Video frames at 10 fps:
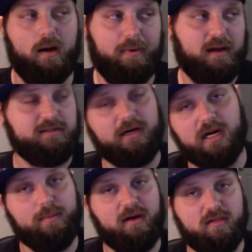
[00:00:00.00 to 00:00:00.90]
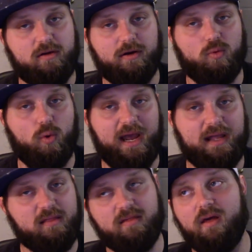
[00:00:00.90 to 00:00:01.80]
I'm not talking about certain
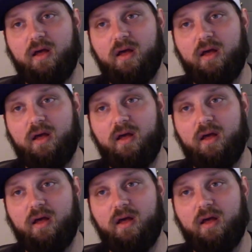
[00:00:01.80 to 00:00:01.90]
weights.